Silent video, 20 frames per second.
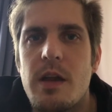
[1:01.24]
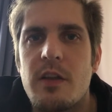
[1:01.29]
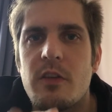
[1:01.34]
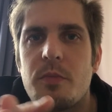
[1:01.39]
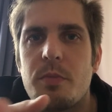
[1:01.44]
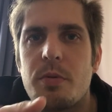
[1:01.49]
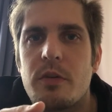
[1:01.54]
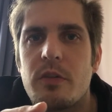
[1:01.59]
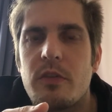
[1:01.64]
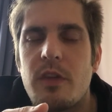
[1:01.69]

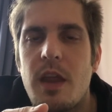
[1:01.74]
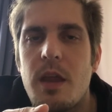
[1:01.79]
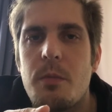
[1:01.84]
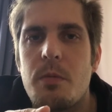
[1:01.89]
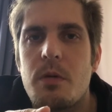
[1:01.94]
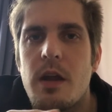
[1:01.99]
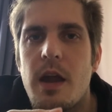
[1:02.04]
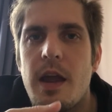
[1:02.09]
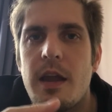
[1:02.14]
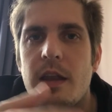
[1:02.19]
range per
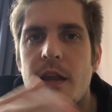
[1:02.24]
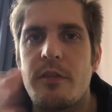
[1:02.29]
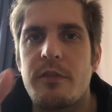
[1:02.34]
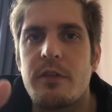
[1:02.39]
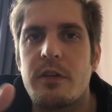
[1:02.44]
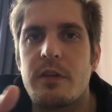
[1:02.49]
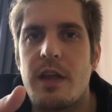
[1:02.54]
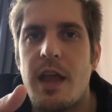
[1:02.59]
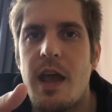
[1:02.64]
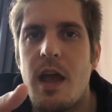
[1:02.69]
saber, and
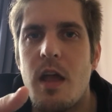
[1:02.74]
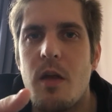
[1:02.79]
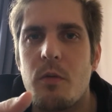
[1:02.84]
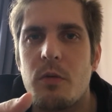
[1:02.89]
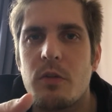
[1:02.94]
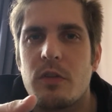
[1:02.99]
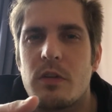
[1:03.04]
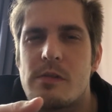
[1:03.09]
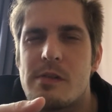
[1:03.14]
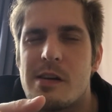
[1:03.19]
after that it
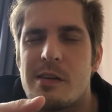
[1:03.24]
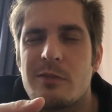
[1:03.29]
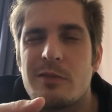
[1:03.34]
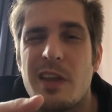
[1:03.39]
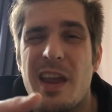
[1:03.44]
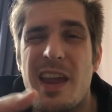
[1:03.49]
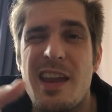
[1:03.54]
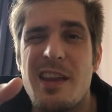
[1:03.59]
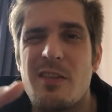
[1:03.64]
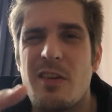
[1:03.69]
was around
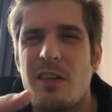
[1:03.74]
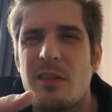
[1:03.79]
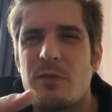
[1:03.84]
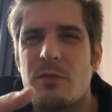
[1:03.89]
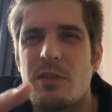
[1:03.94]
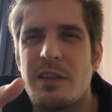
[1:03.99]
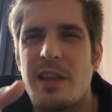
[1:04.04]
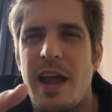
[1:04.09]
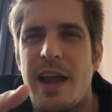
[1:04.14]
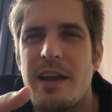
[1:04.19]

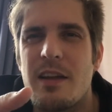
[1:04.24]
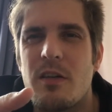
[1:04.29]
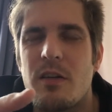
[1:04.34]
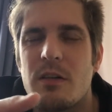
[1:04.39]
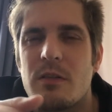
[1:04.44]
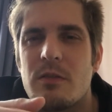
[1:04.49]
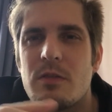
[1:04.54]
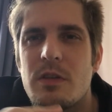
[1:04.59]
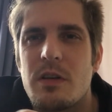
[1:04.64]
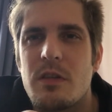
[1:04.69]

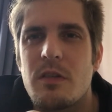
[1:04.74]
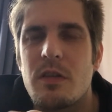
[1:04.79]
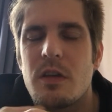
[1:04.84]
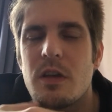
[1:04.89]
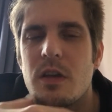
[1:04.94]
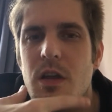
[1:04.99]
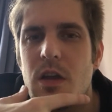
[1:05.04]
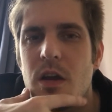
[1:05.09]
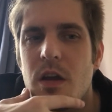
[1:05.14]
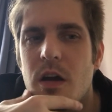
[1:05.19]
$800-900
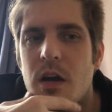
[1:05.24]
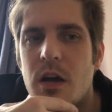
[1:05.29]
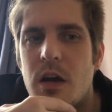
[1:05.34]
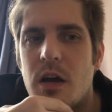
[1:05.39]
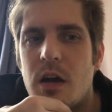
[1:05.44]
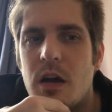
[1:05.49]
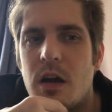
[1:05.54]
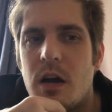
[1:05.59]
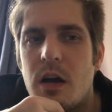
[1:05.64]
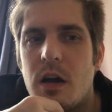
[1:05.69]

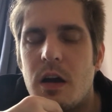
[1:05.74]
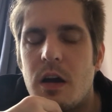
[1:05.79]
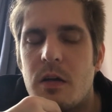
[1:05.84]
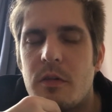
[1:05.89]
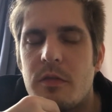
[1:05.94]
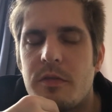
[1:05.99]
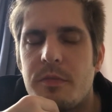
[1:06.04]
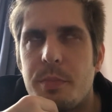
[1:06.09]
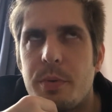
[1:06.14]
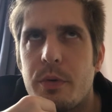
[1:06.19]

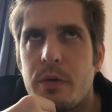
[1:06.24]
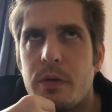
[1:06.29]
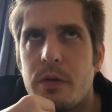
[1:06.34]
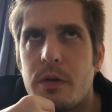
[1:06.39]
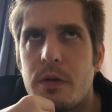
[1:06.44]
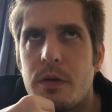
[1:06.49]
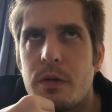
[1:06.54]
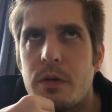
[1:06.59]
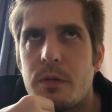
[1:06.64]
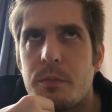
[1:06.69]

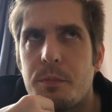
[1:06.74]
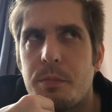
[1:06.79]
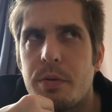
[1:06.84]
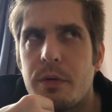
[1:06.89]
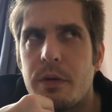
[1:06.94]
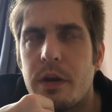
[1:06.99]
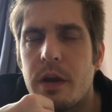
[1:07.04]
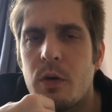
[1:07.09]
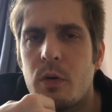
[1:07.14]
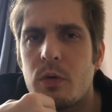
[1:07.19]

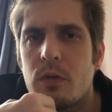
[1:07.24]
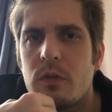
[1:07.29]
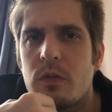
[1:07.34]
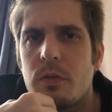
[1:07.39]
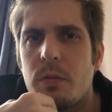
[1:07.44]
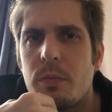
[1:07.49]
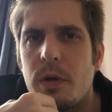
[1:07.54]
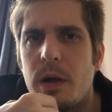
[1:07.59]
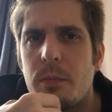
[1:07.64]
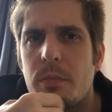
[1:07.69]
per
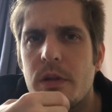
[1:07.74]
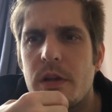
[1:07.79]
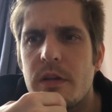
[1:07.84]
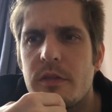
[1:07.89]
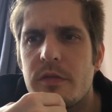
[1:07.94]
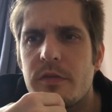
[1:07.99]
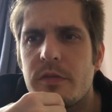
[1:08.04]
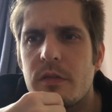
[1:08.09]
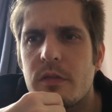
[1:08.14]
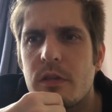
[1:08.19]
hilt, I
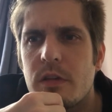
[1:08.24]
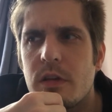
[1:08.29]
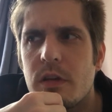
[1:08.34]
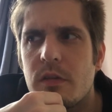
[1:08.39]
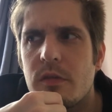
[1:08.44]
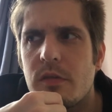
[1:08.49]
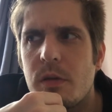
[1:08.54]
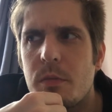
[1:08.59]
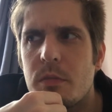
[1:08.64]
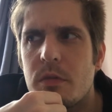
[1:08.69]
believe,
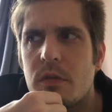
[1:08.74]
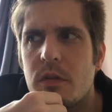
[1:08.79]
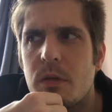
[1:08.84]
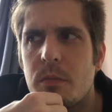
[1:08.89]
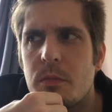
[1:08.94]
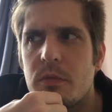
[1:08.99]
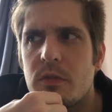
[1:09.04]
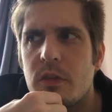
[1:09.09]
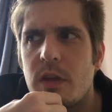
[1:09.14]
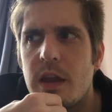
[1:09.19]
if I'm not
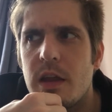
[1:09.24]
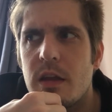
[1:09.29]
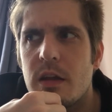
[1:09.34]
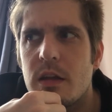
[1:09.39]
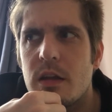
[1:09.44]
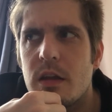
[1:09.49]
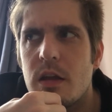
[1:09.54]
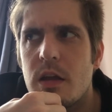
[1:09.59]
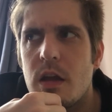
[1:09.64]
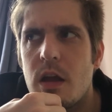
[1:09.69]

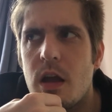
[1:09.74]
mistaken.